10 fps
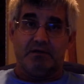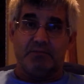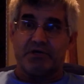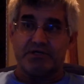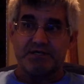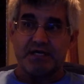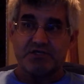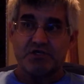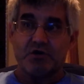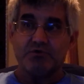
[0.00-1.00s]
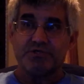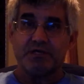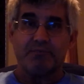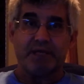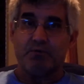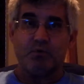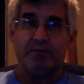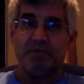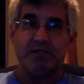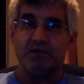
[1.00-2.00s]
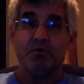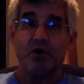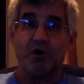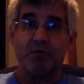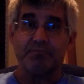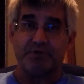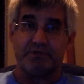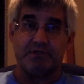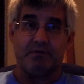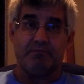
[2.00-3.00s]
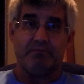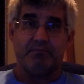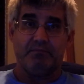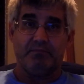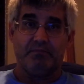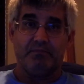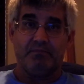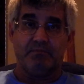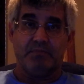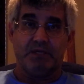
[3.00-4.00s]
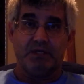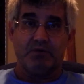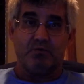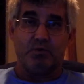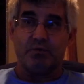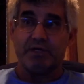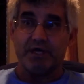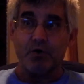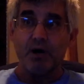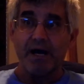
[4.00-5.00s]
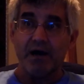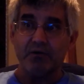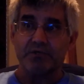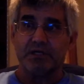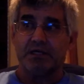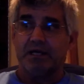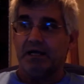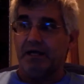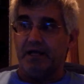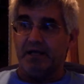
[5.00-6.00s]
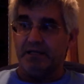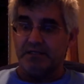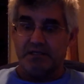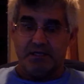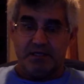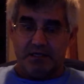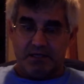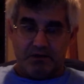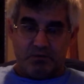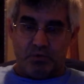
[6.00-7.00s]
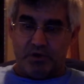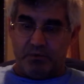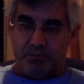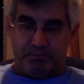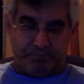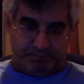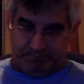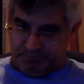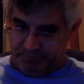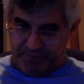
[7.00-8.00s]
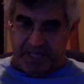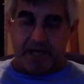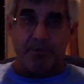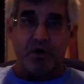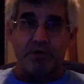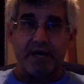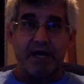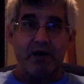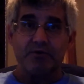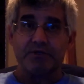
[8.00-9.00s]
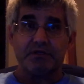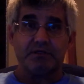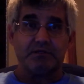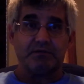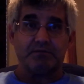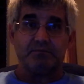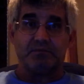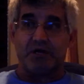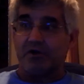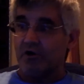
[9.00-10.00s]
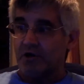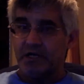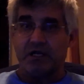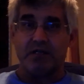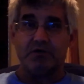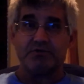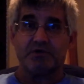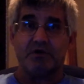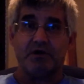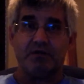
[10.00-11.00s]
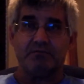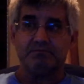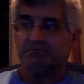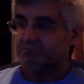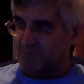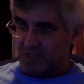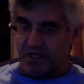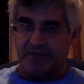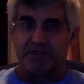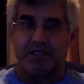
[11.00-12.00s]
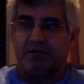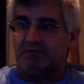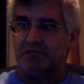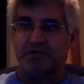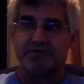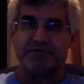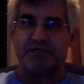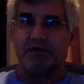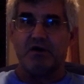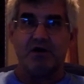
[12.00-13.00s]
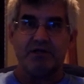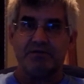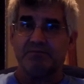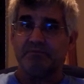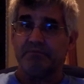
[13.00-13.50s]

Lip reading: because that shows them that we mean no harm to them. When we go out and we're camoed out, got our hunting clothes on, got that deer scent on,